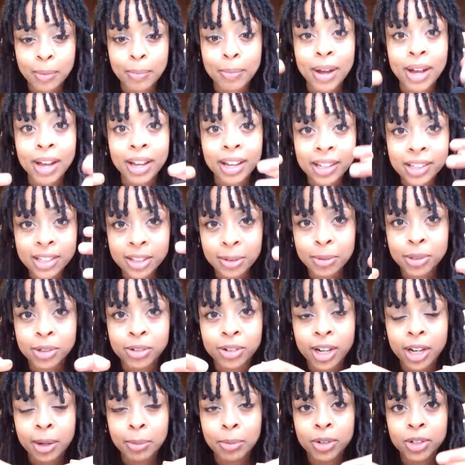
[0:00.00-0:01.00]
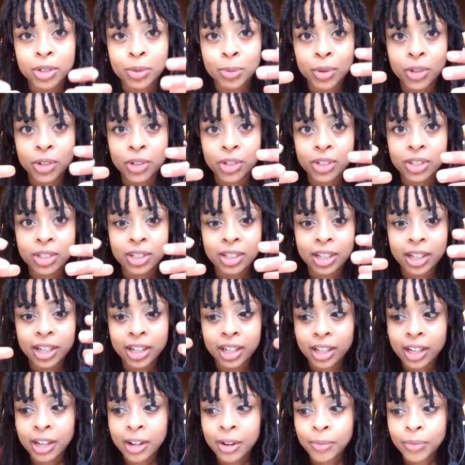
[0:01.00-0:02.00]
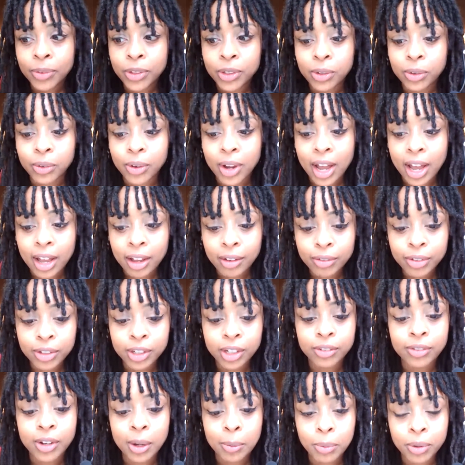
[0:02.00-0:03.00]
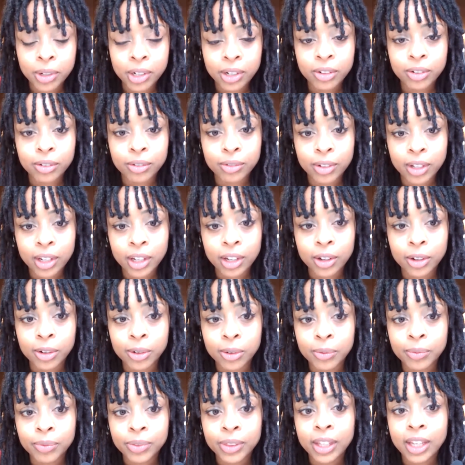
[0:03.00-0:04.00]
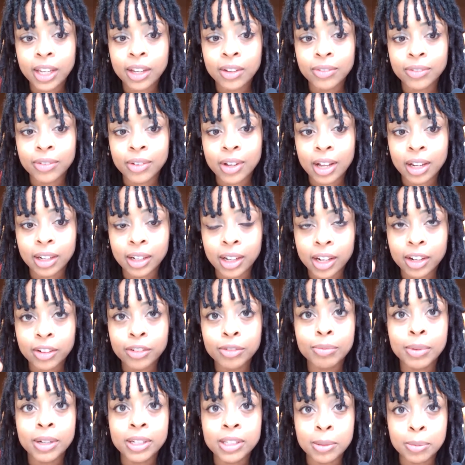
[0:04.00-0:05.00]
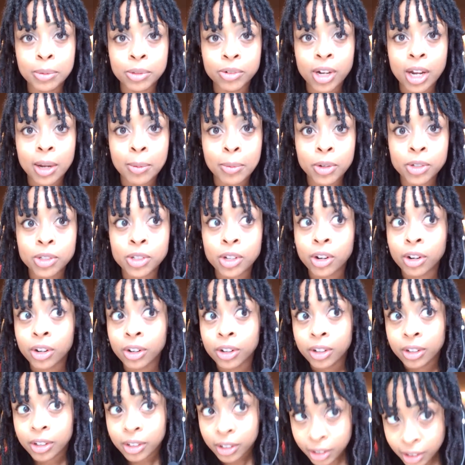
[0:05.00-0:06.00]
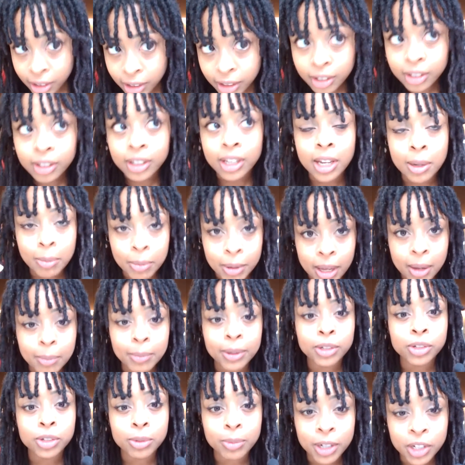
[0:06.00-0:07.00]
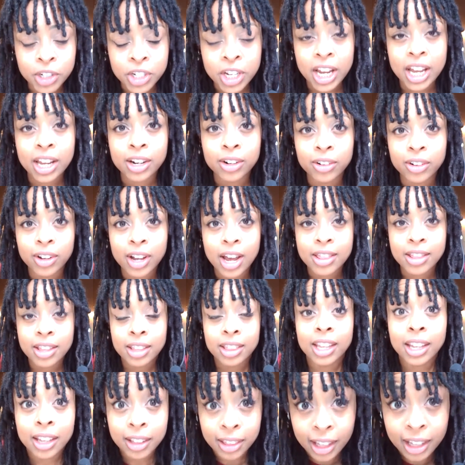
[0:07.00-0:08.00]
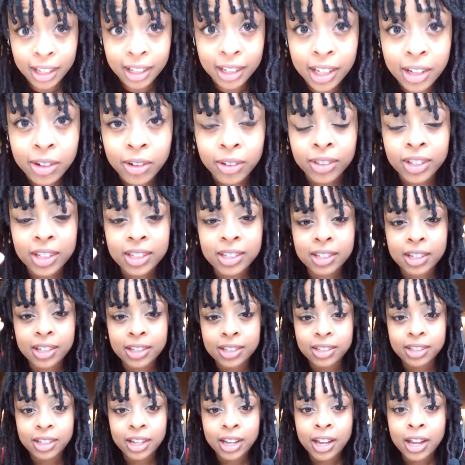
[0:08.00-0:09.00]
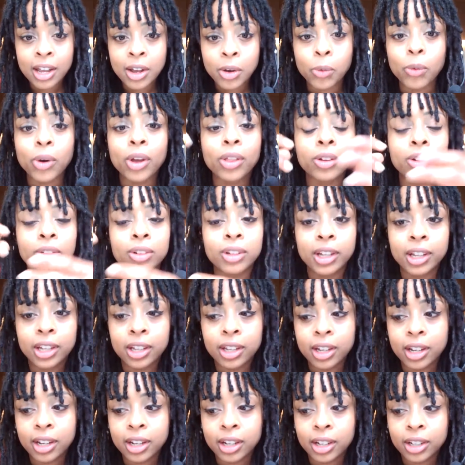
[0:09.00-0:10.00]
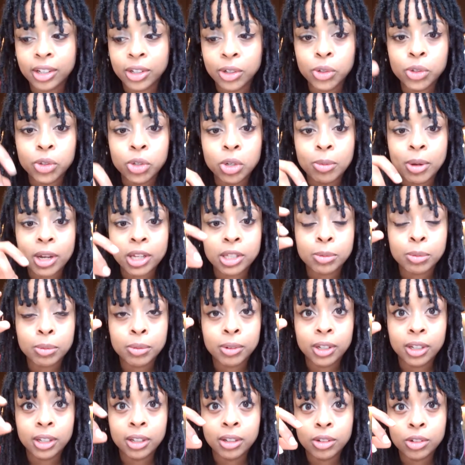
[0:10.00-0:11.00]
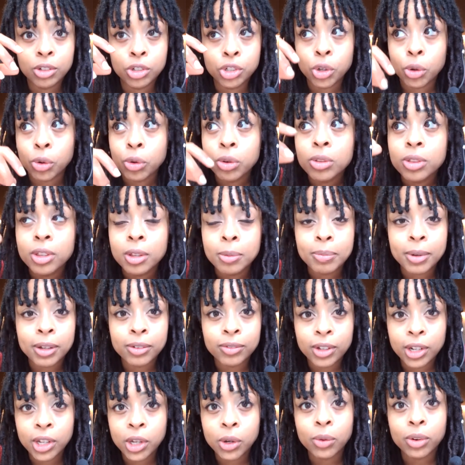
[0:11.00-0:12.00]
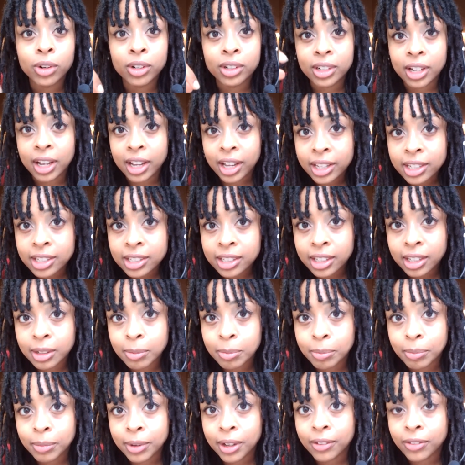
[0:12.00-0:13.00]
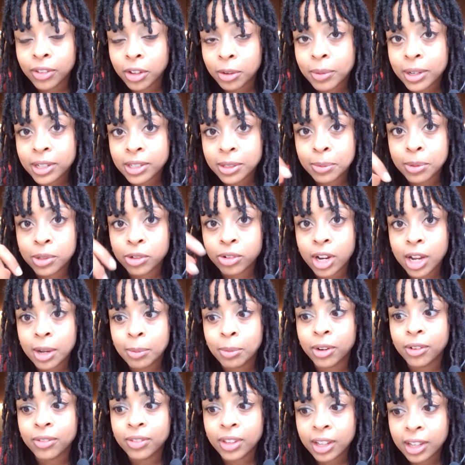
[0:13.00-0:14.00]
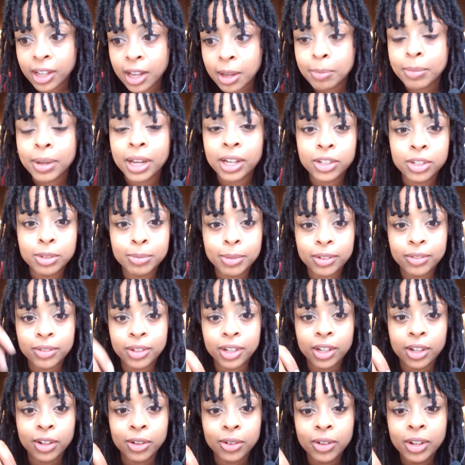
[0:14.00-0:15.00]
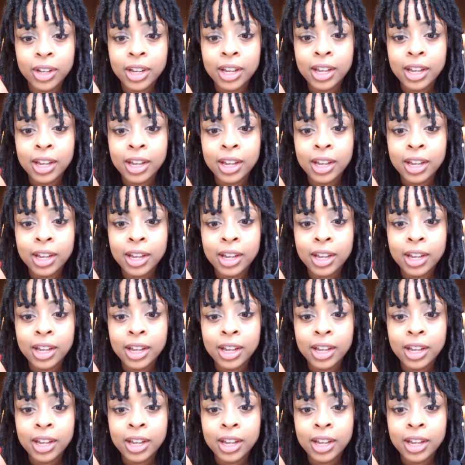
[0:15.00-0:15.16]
my subscribers, but just like, so after, if I put out a video, if a lot of my subscribers are keep coming to my channel and then they click on this, because whether like YouTube has showed them my video or not, if they're my subscriber, if they come back to my video,